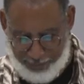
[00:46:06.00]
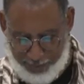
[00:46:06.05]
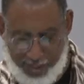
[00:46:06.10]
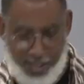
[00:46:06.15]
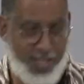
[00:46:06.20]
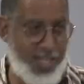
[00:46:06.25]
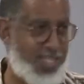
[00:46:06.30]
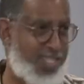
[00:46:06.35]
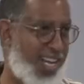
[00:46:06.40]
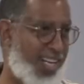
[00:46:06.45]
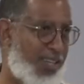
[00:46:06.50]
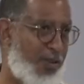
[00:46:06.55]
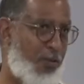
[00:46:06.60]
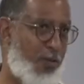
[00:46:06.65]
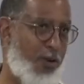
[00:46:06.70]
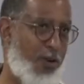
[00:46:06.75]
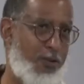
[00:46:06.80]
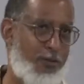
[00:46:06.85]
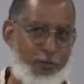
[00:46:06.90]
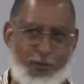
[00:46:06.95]
then the second
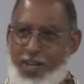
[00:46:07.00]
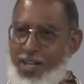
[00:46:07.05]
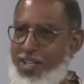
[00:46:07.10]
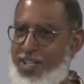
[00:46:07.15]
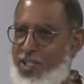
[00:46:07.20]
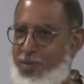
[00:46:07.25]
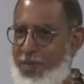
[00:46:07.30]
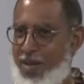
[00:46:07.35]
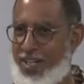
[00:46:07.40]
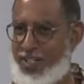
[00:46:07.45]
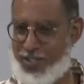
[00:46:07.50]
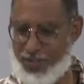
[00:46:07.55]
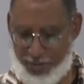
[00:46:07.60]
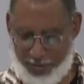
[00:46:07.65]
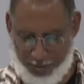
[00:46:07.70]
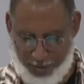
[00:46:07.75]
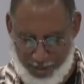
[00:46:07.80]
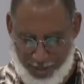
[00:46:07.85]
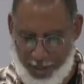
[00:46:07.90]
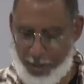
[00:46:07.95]
word, really special,
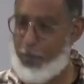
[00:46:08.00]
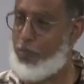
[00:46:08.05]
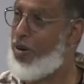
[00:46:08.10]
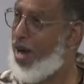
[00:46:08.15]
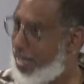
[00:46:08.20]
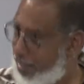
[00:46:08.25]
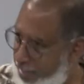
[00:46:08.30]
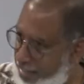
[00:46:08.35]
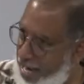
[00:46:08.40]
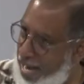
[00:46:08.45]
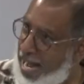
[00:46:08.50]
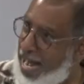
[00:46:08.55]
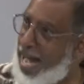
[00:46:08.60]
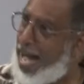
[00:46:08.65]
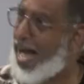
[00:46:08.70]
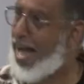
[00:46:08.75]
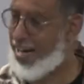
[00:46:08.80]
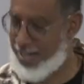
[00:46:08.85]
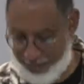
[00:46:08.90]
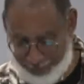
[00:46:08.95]
but
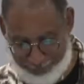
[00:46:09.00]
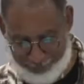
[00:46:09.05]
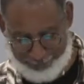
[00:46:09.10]
God,